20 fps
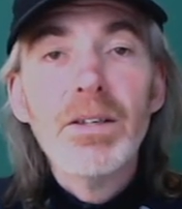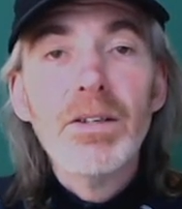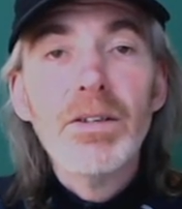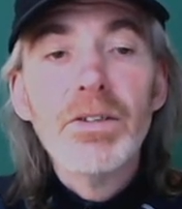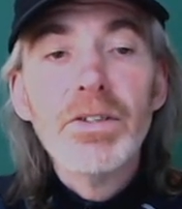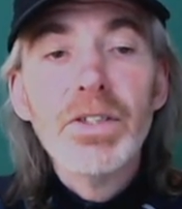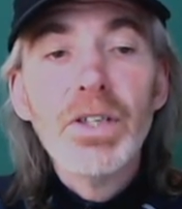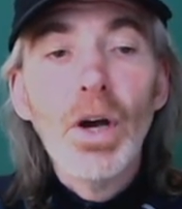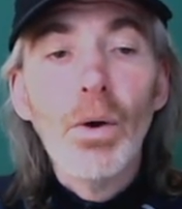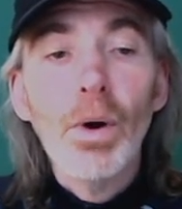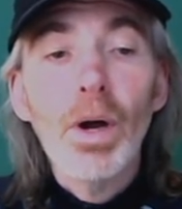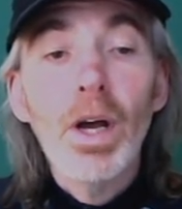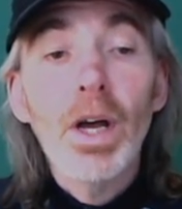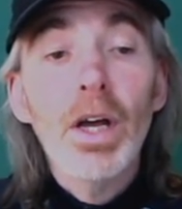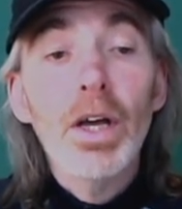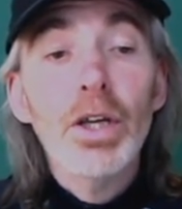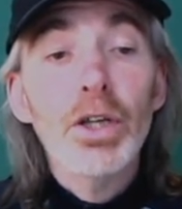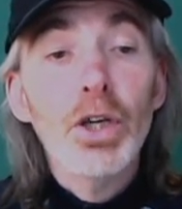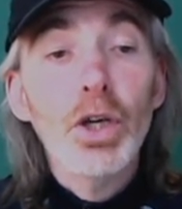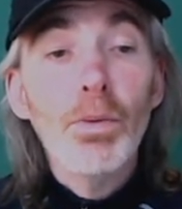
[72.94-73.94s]
So
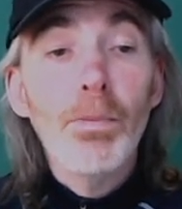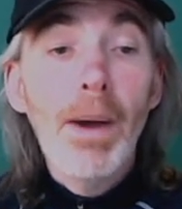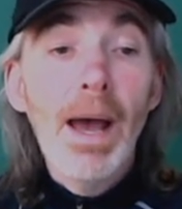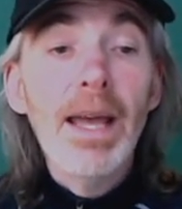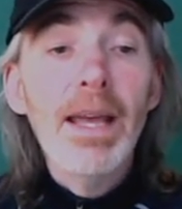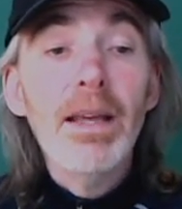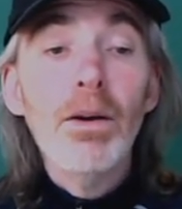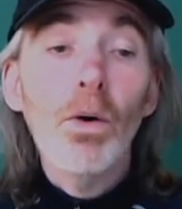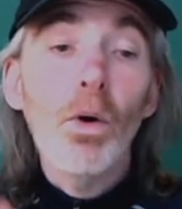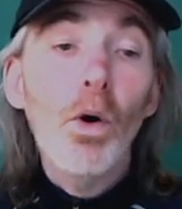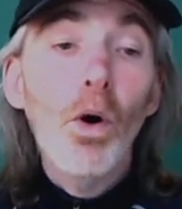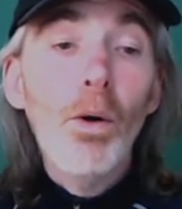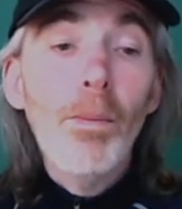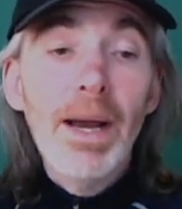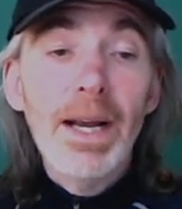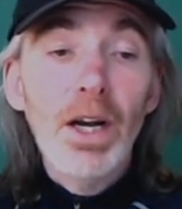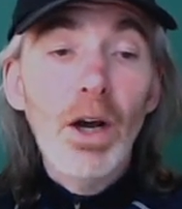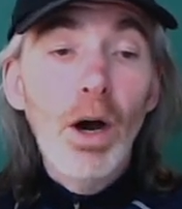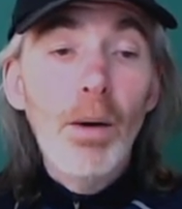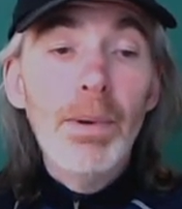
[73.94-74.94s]
you may or
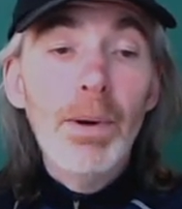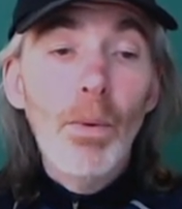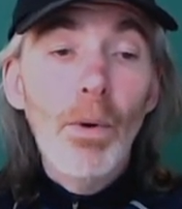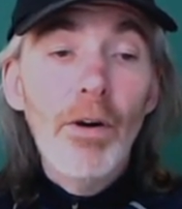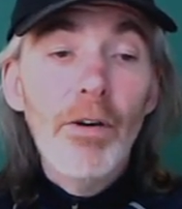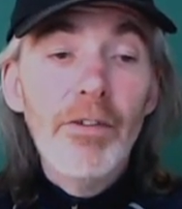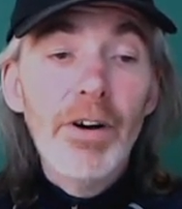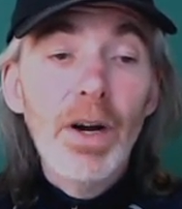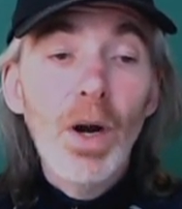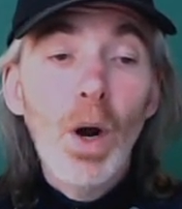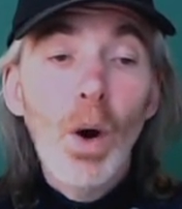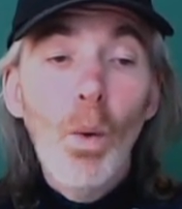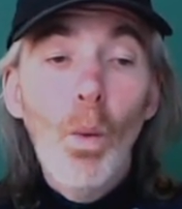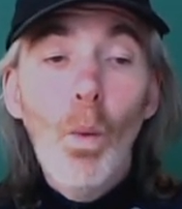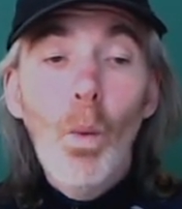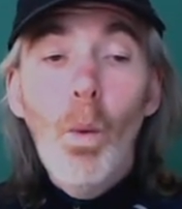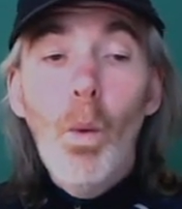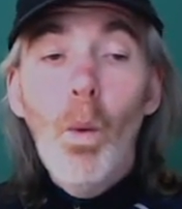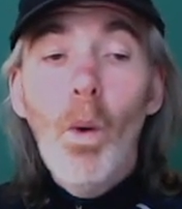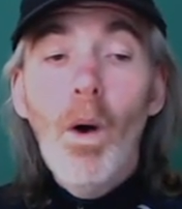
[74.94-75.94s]
may not be wondering
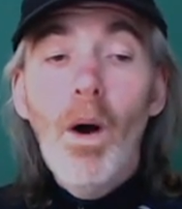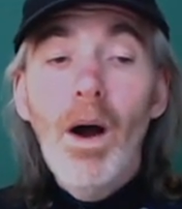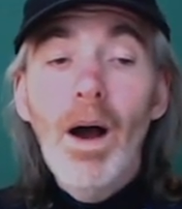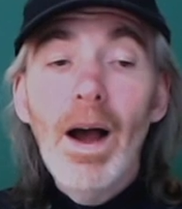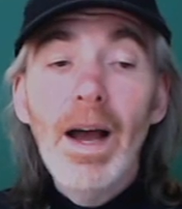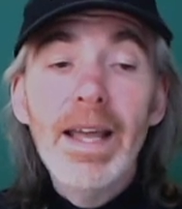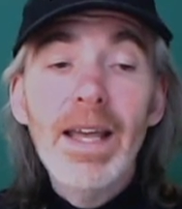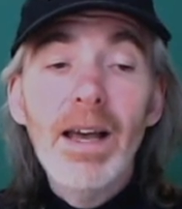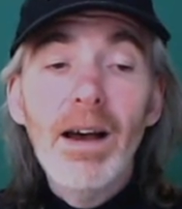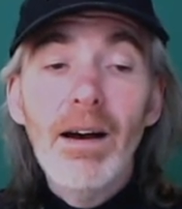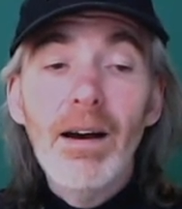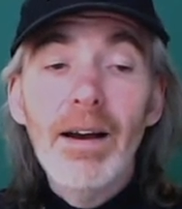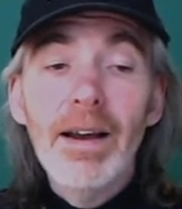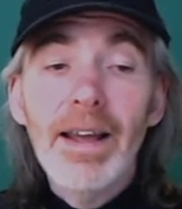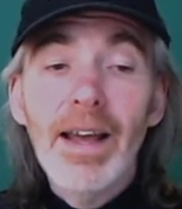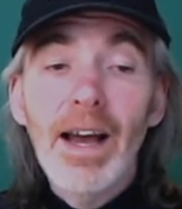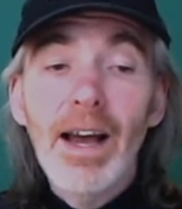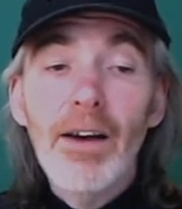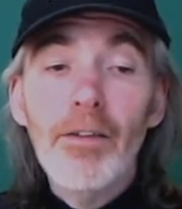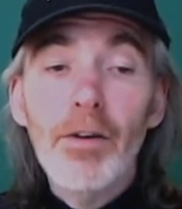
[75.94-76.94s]
why I
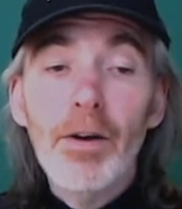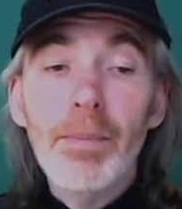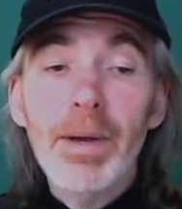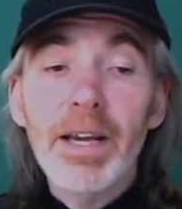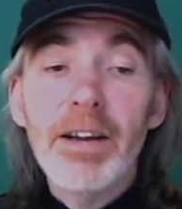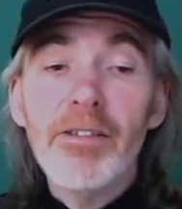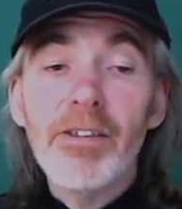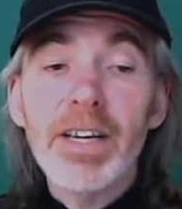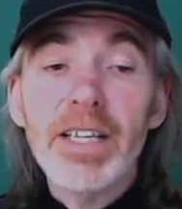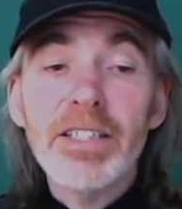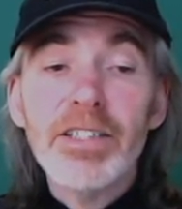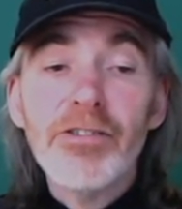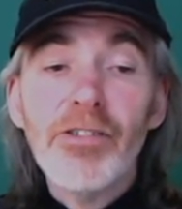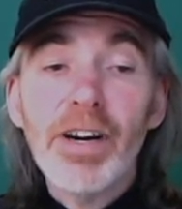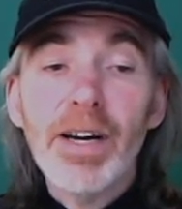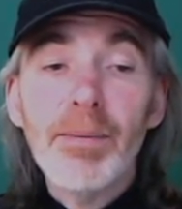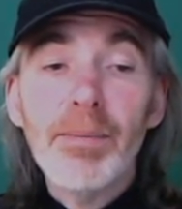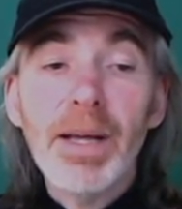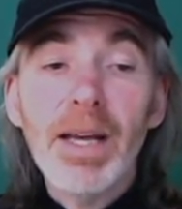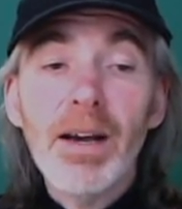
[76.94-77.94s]
have a big green
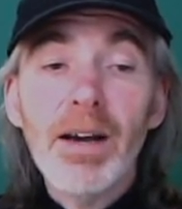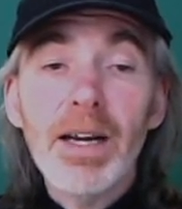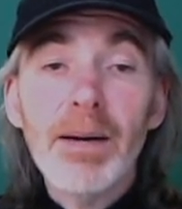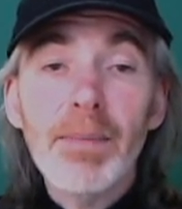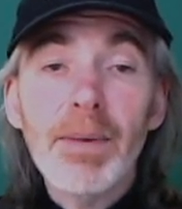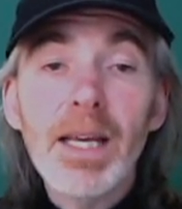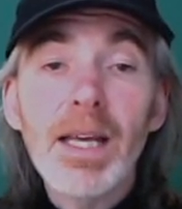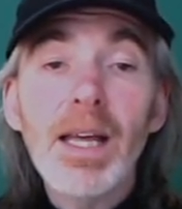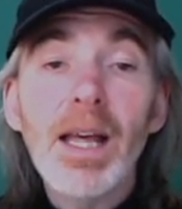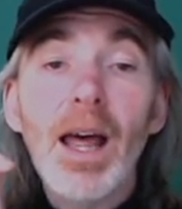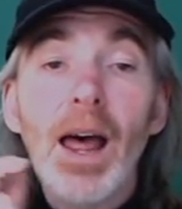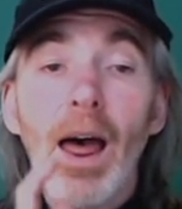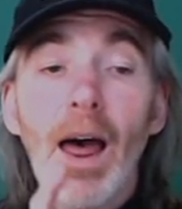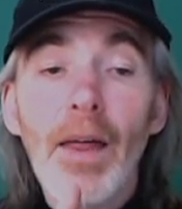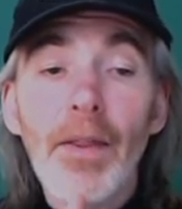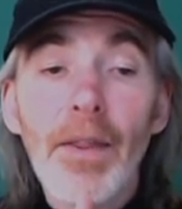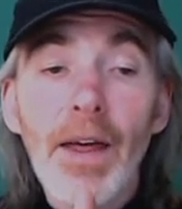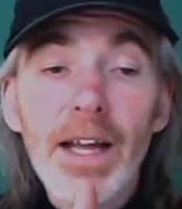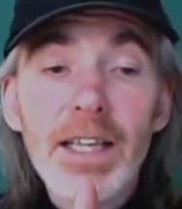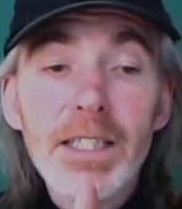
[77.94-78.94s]
screen behind me,
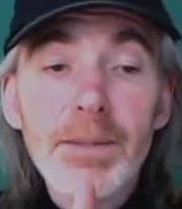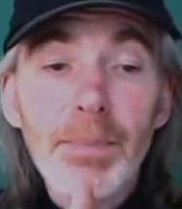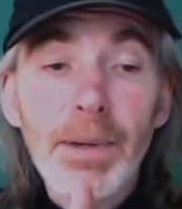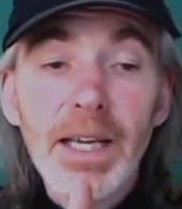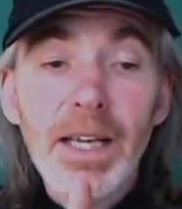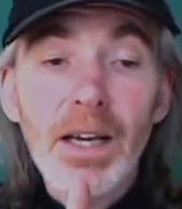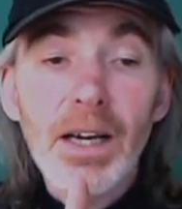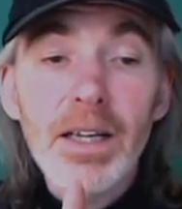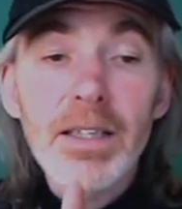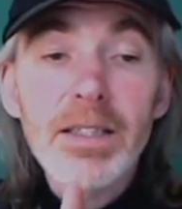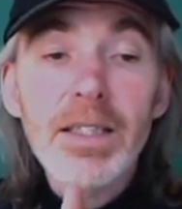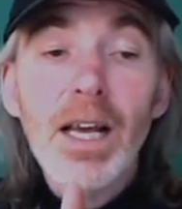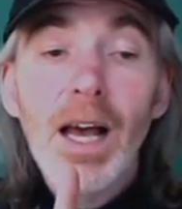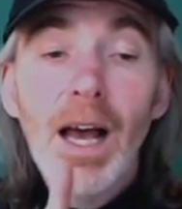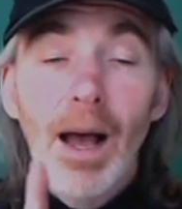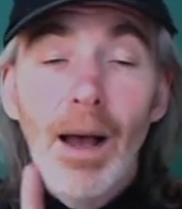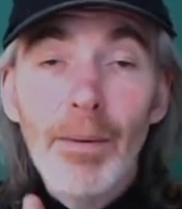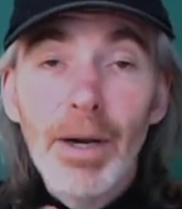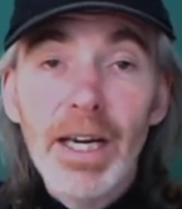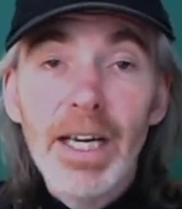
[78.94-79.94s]
and that's because
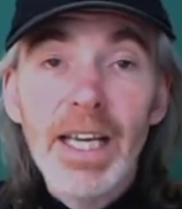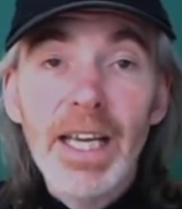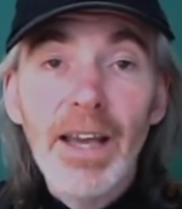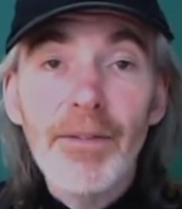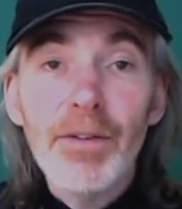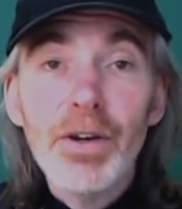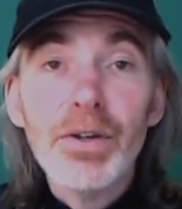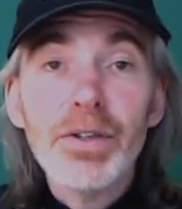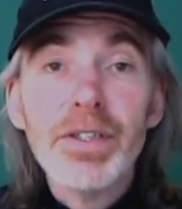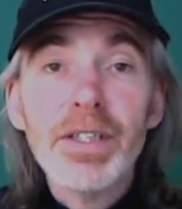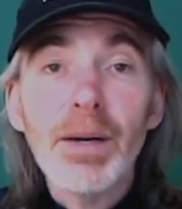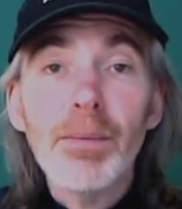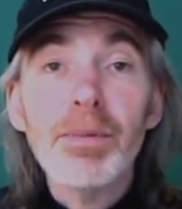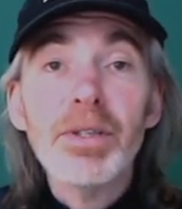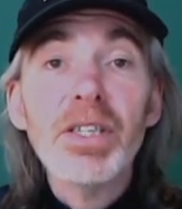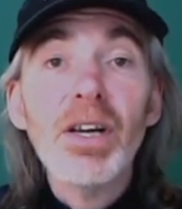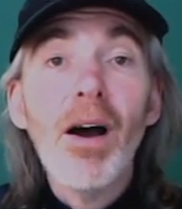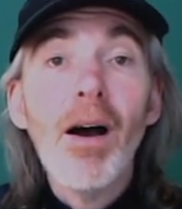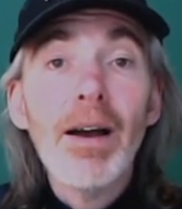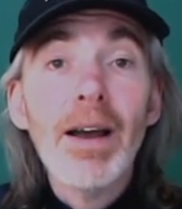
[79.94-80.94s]
I'm going to give you some
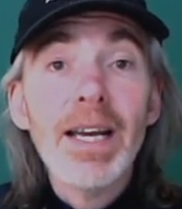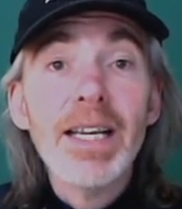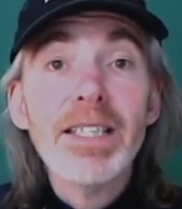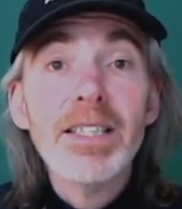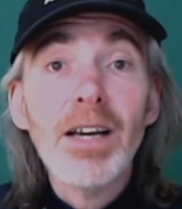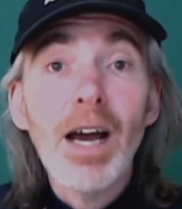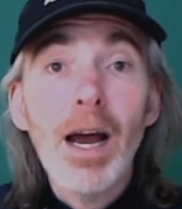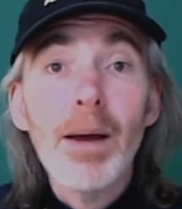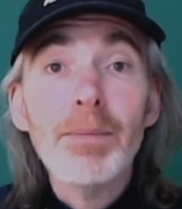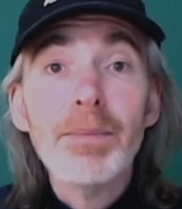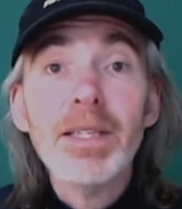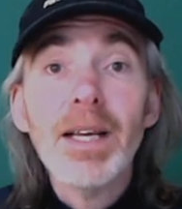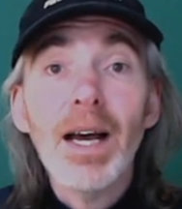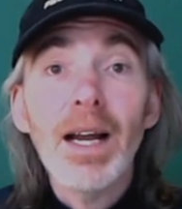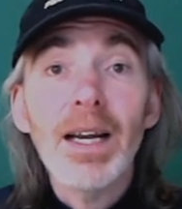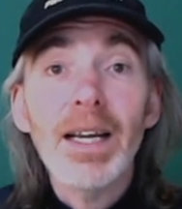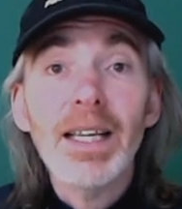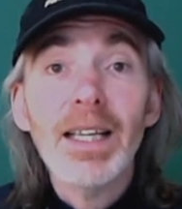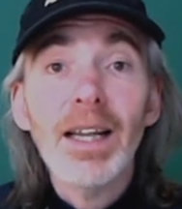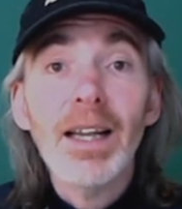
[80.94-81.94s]
target times a
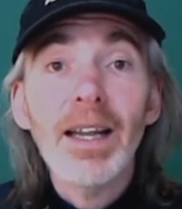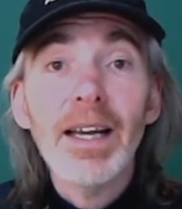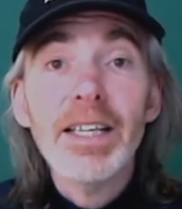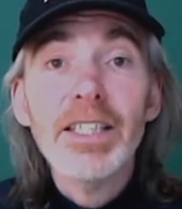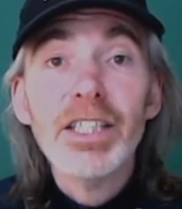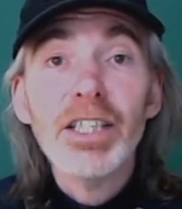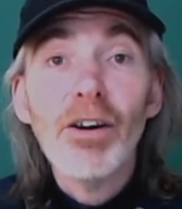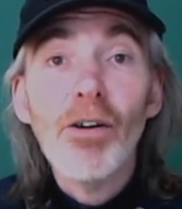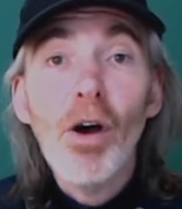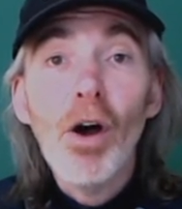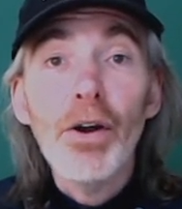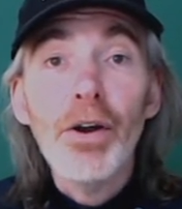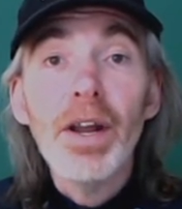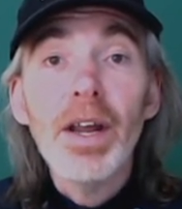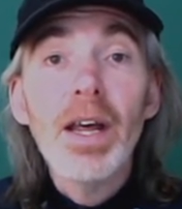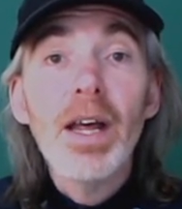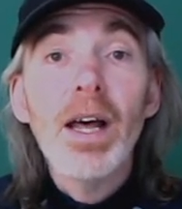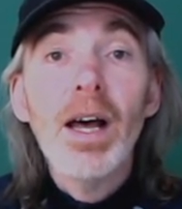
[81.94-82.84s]
little later on.